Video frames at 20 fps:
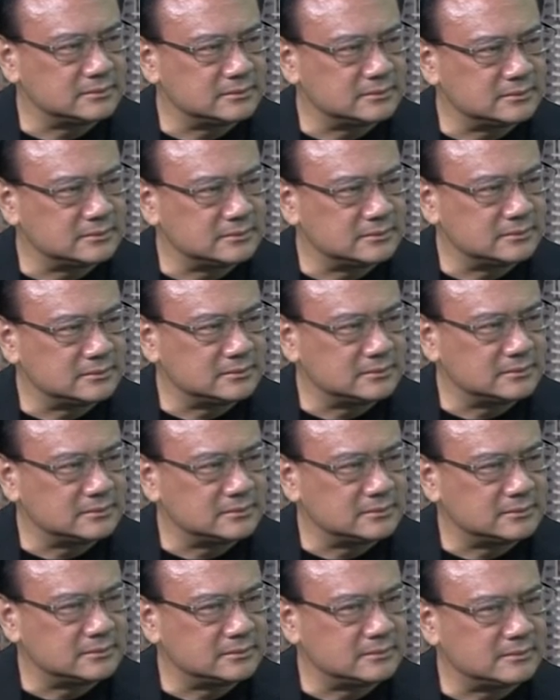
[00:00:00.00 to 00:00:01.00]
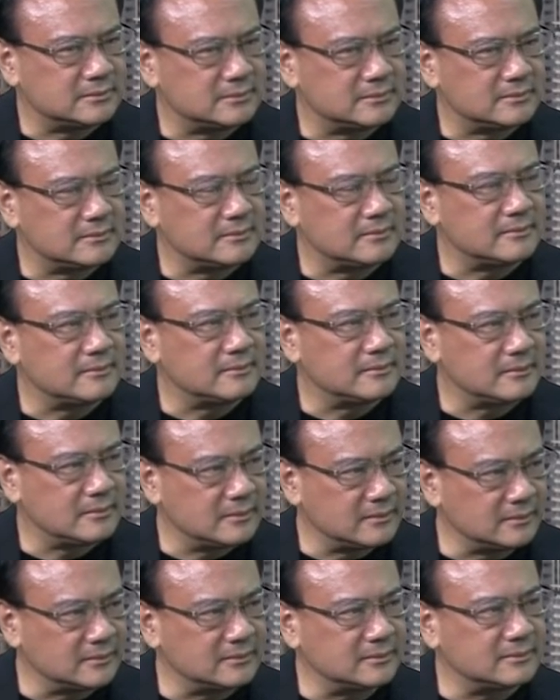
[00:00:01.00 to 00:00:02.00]

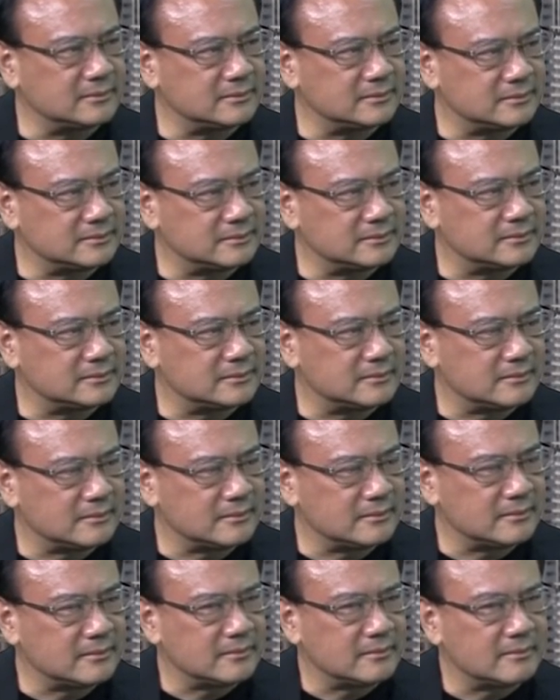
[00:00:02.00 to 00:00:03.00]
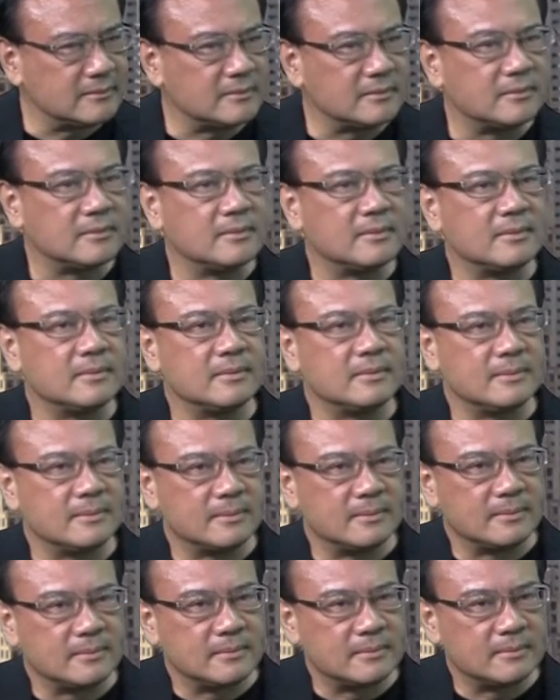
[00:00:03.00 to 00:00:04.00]

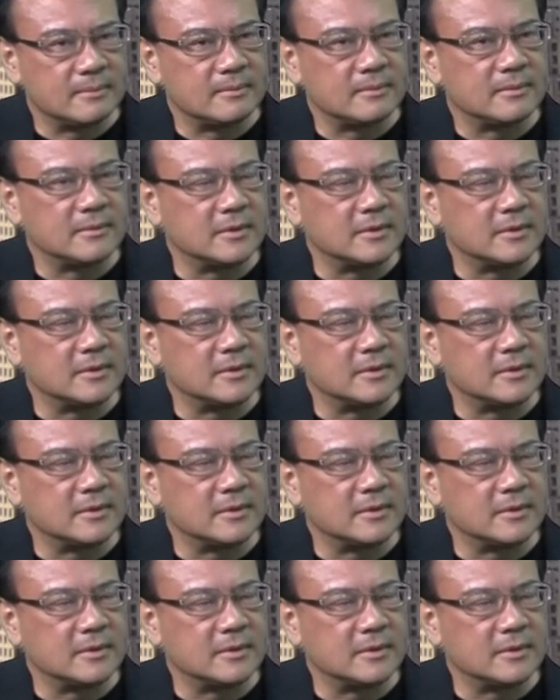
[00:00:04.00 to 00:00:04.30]
The person shown says nothing.